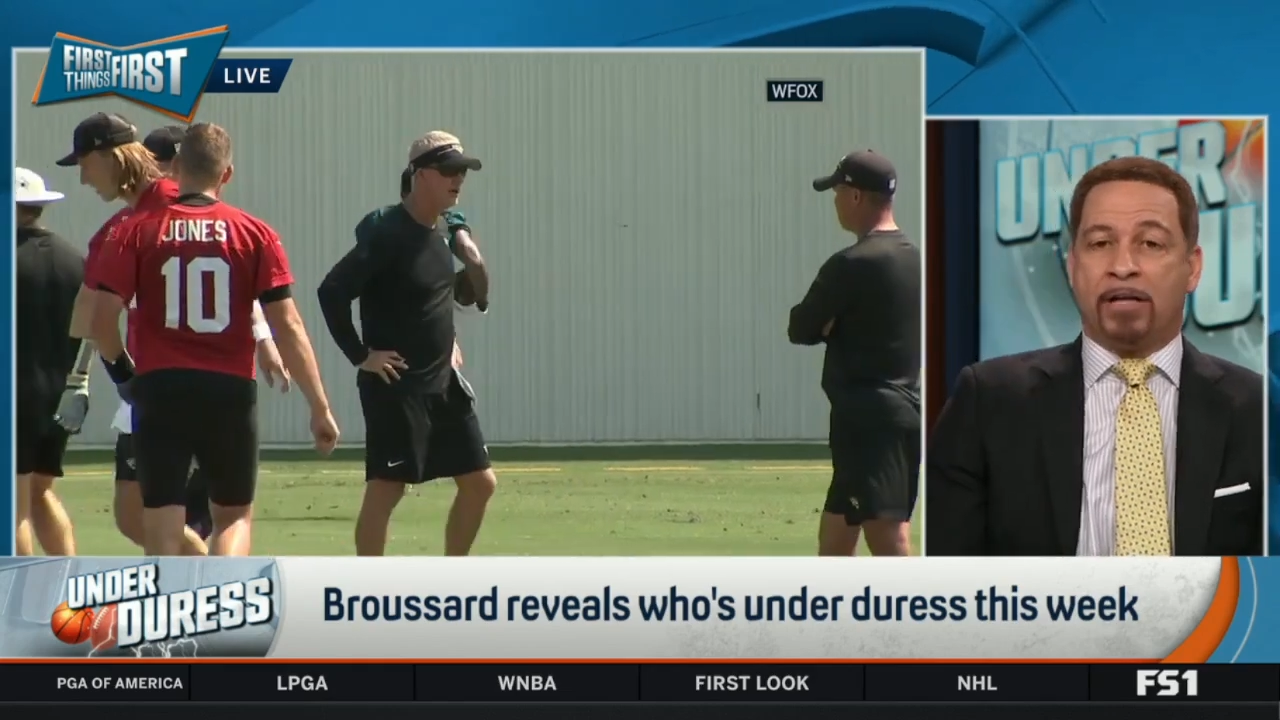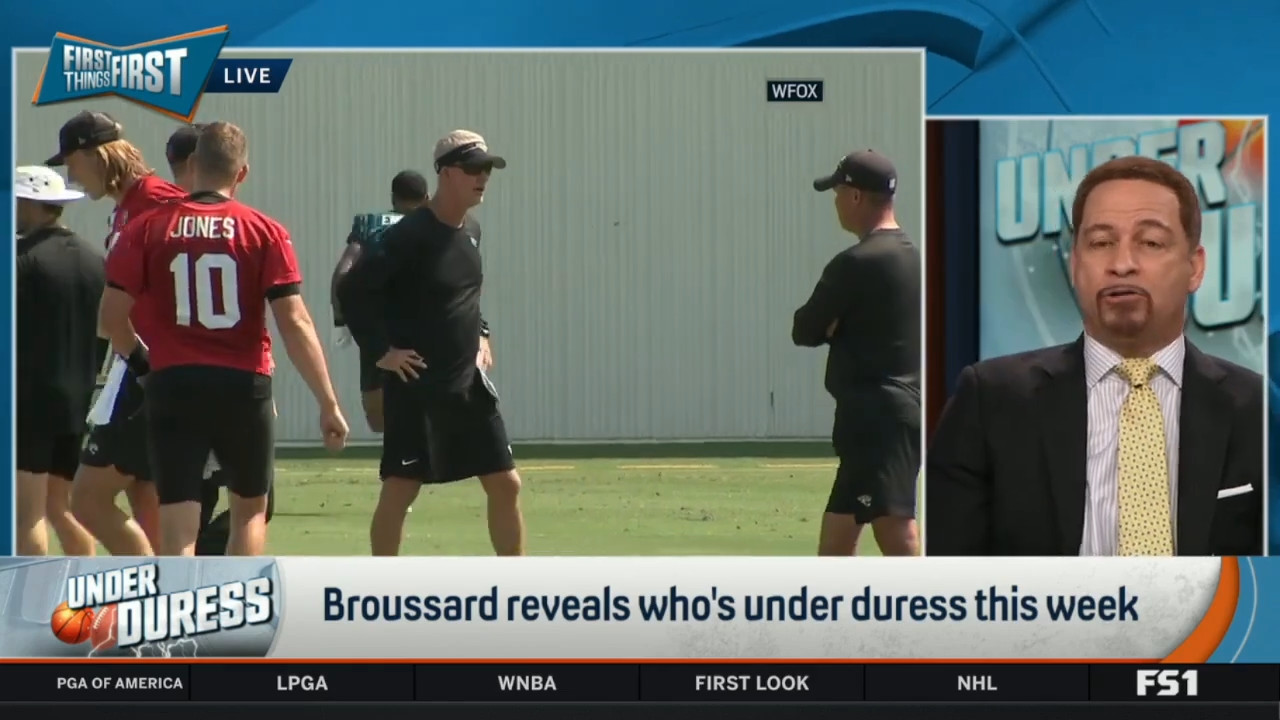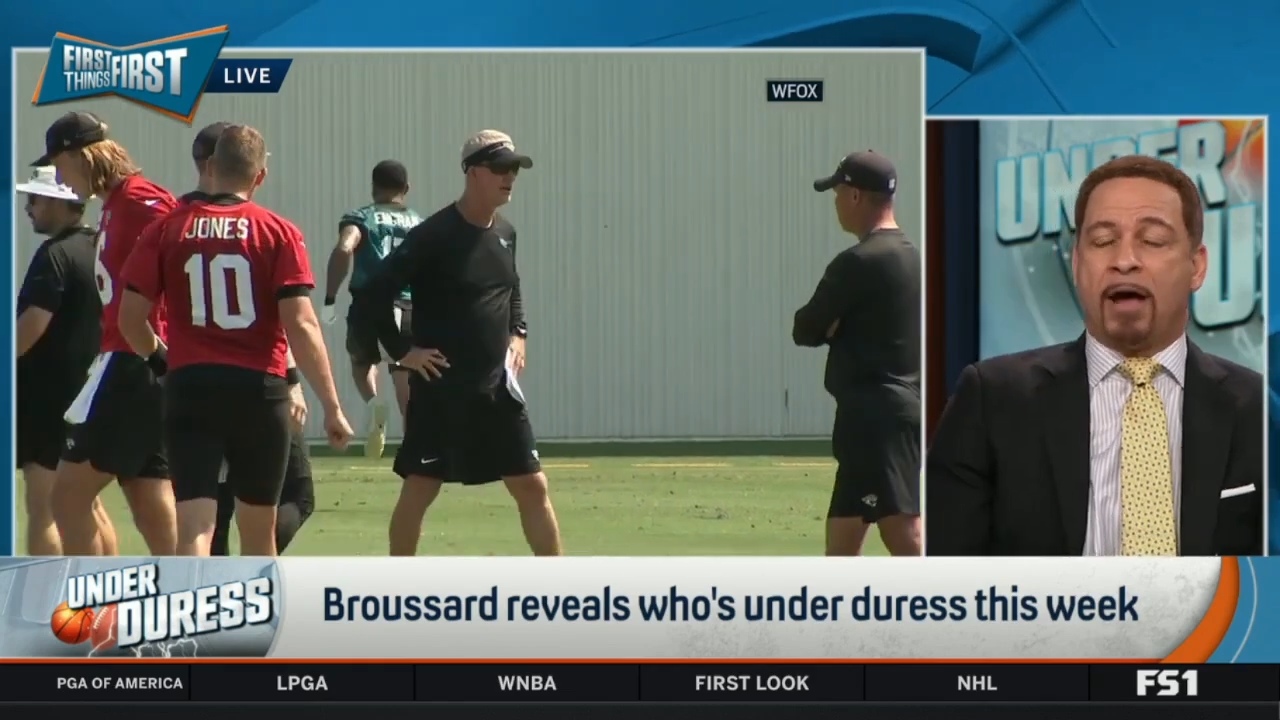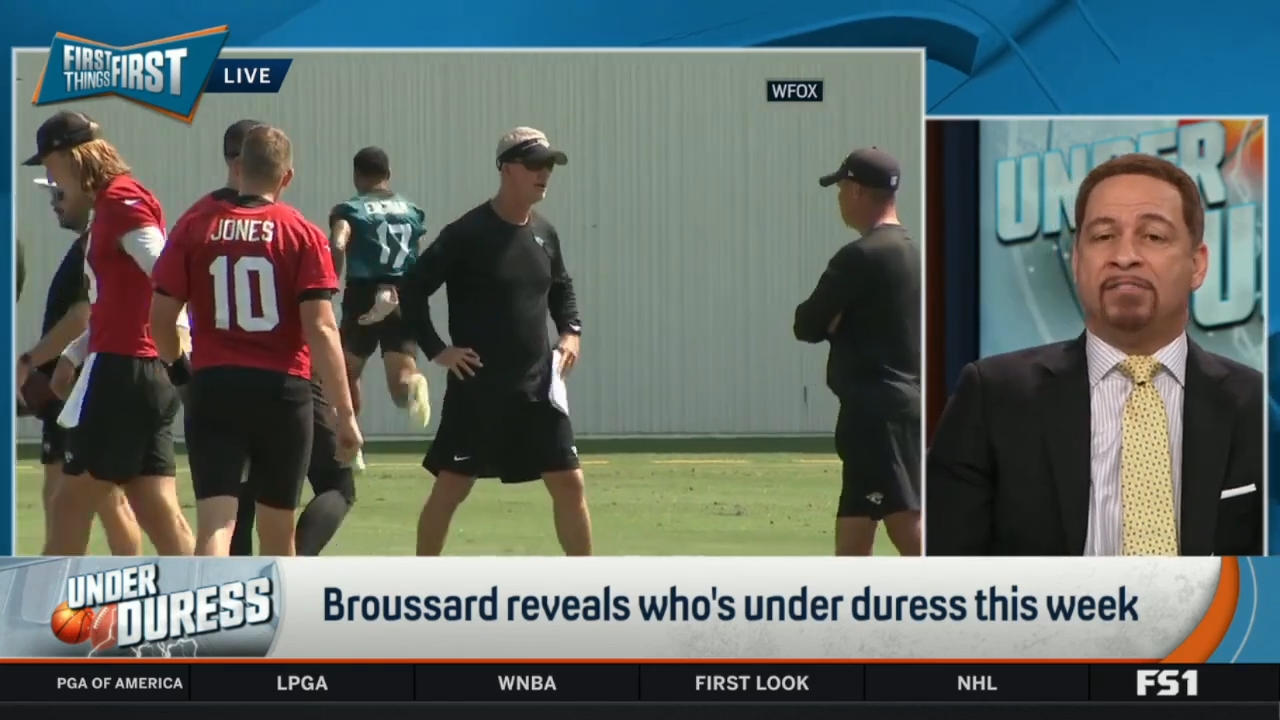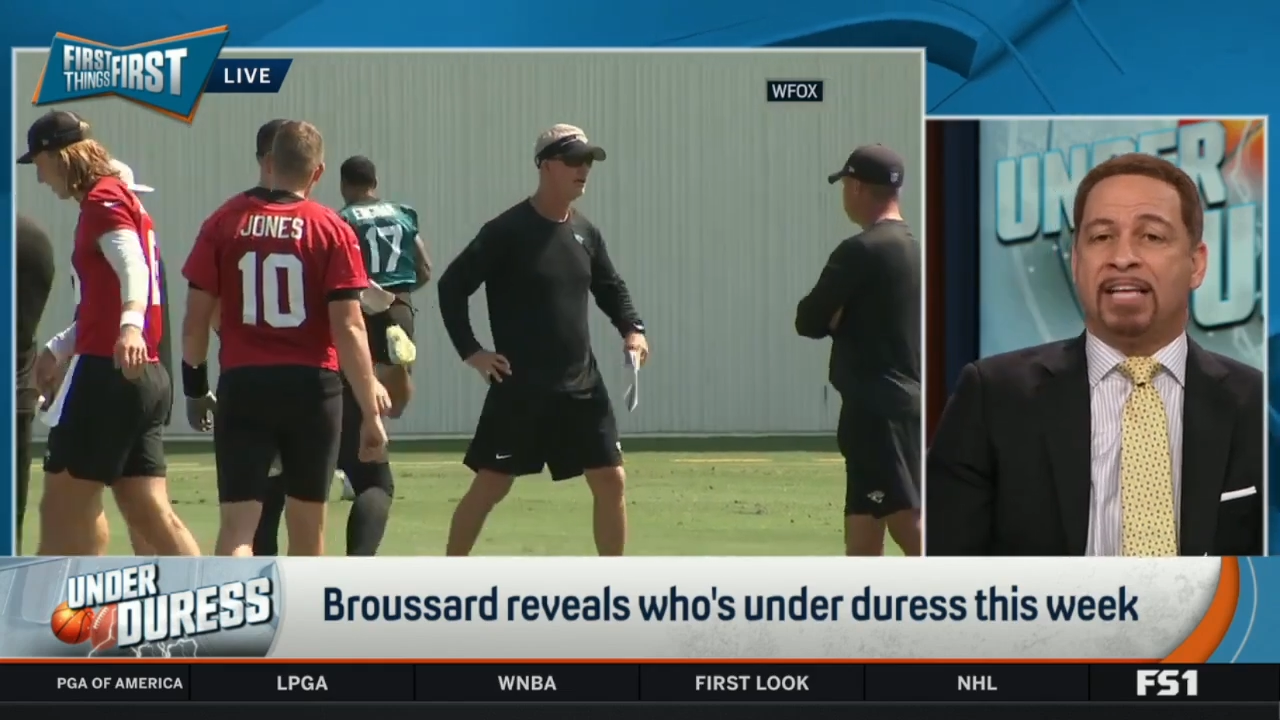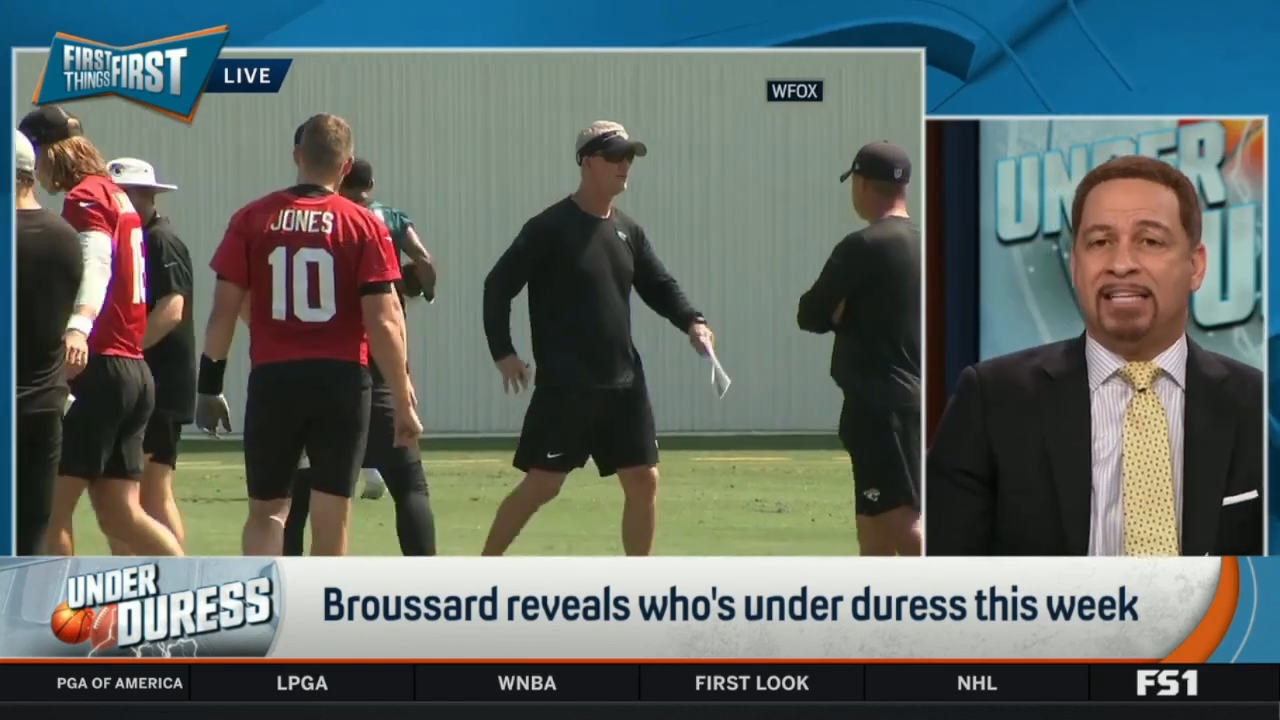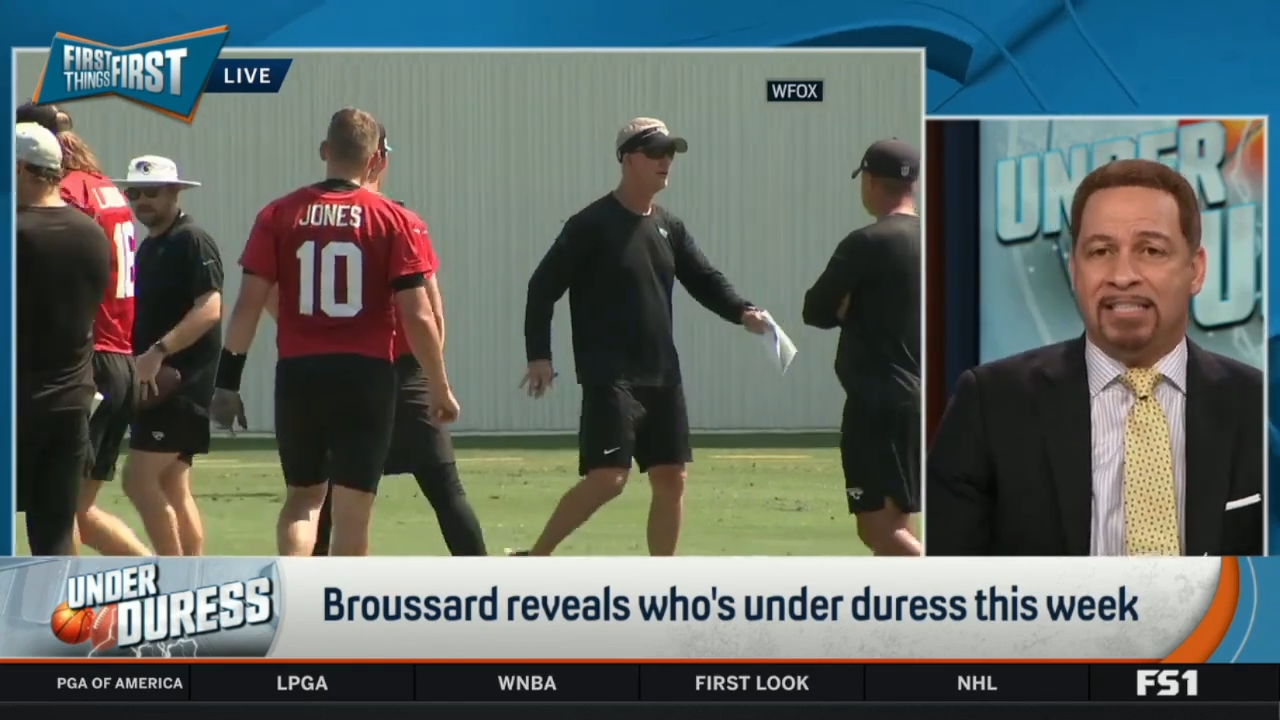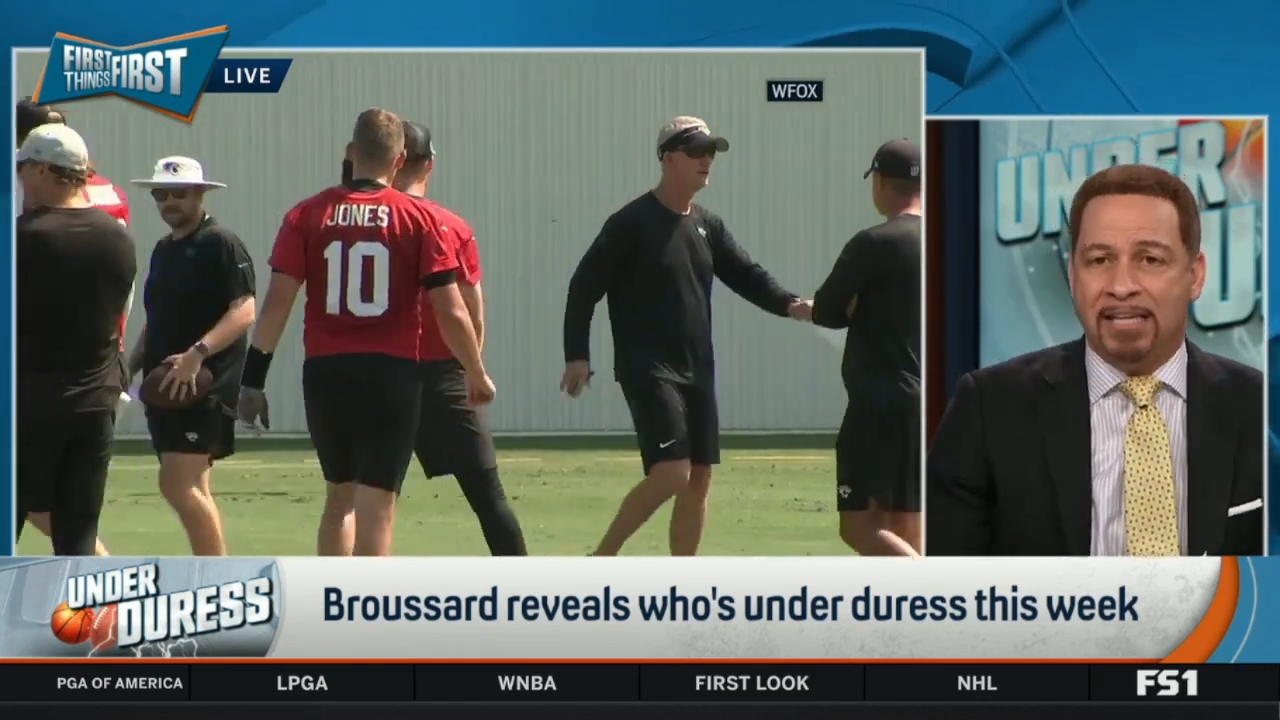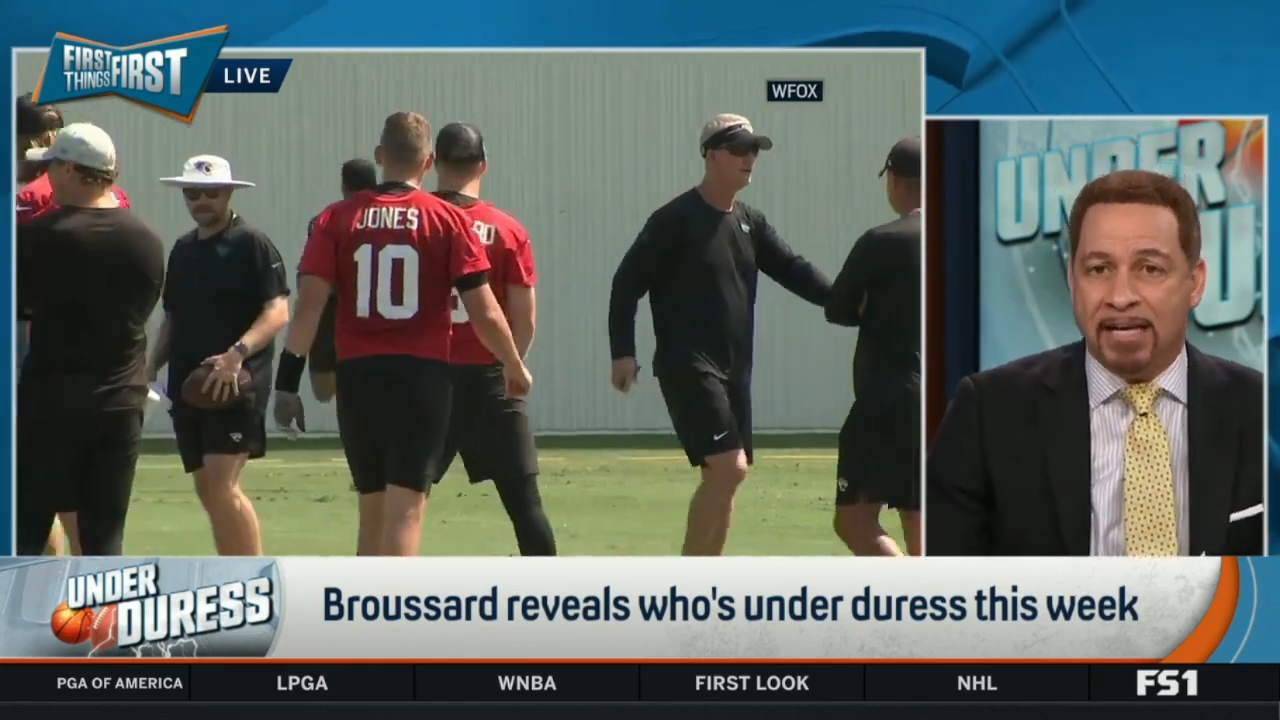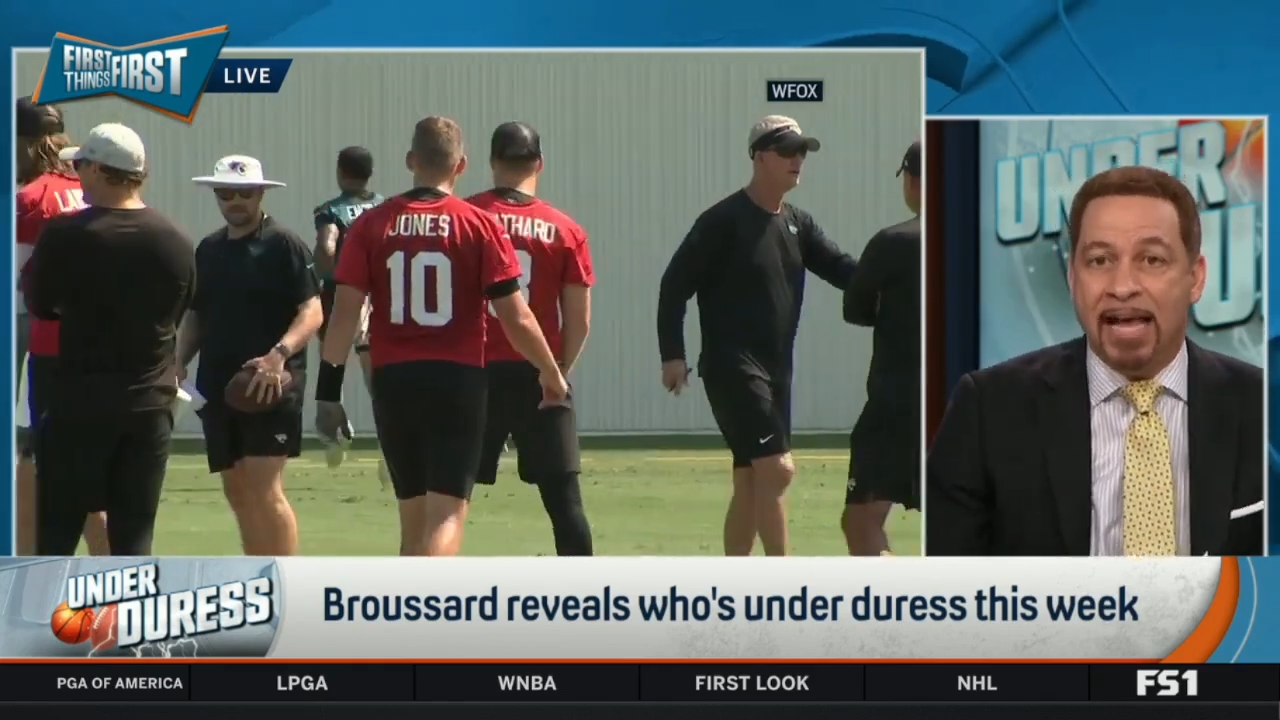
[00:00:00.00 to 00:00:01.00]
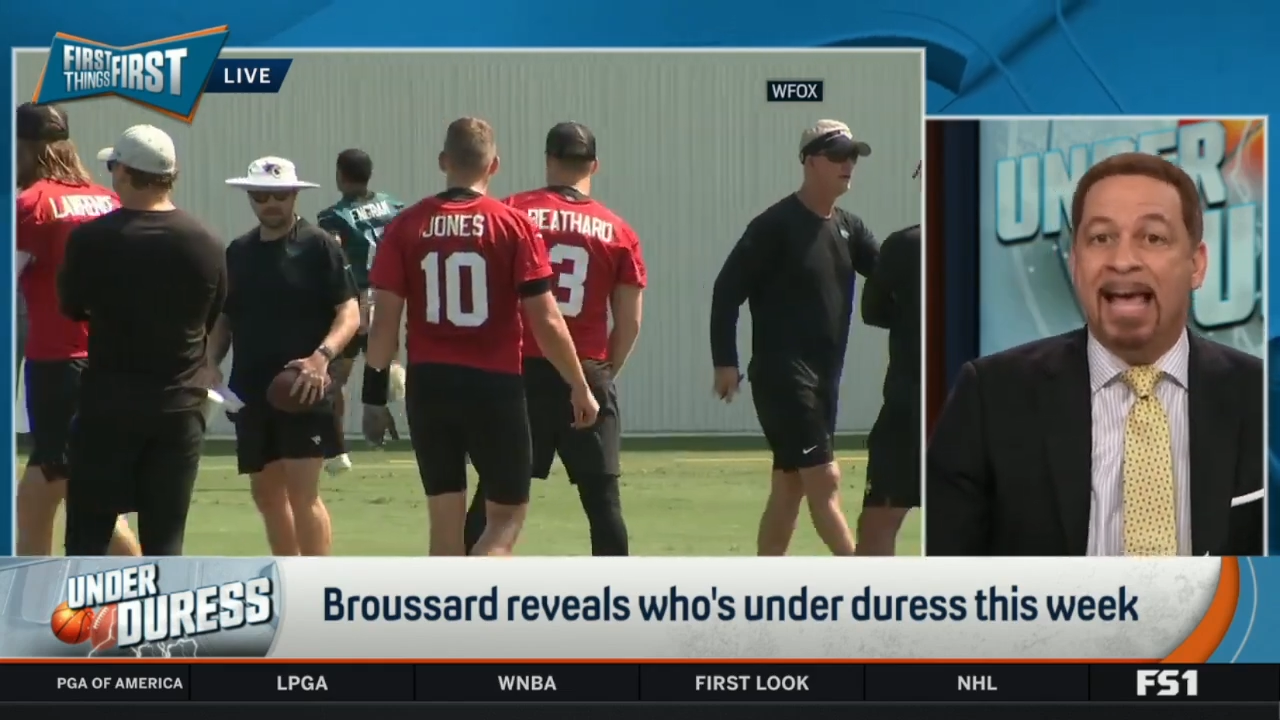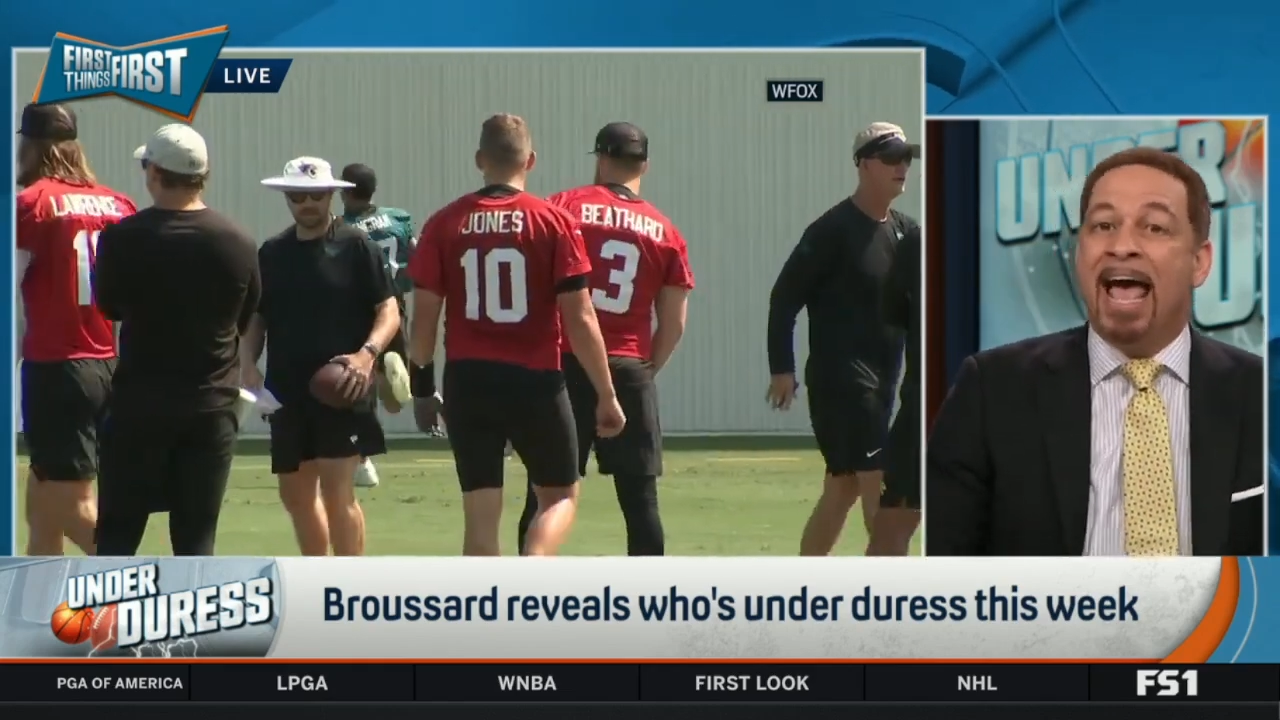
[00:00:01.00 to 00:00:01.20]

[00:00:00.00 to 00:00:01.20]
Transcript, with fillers: in Travis Etienne